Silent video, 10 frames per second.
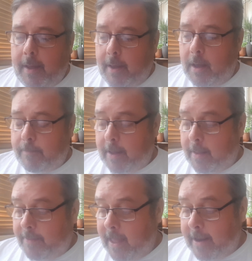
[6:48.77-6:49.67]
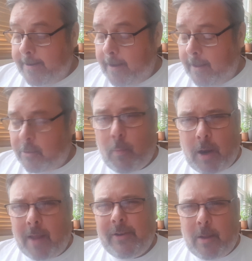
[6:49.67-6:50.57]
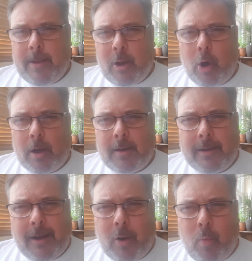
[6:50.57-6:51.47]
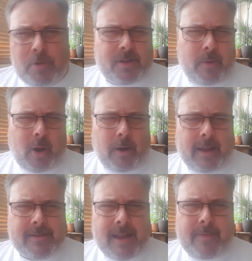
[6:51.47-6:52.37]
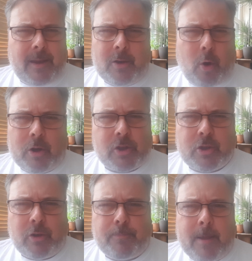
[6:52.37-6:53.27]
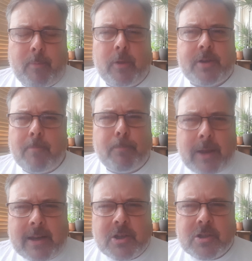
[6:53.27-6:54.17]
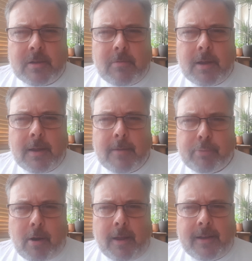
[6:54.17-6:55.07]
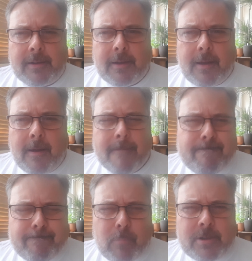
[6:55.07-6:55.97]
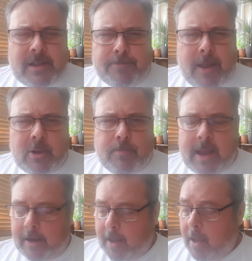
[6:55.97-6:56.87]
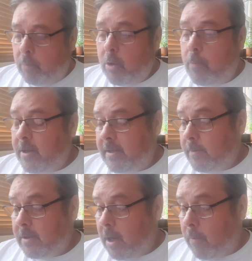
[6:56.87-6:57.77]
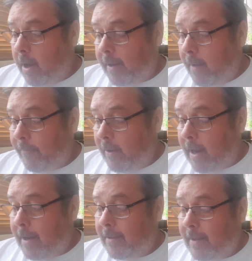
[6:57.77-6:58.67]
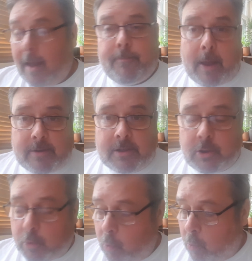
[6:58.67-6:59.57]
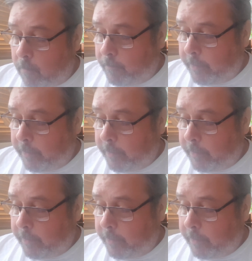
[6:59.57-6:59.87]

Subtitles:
And then I thought, well, I'll have a little bit look, what's going on here, saying that you're not going to serve people that don't pledge to Pride. What does this pledge mean? Nobody seems to know. I can't find anything about it at all.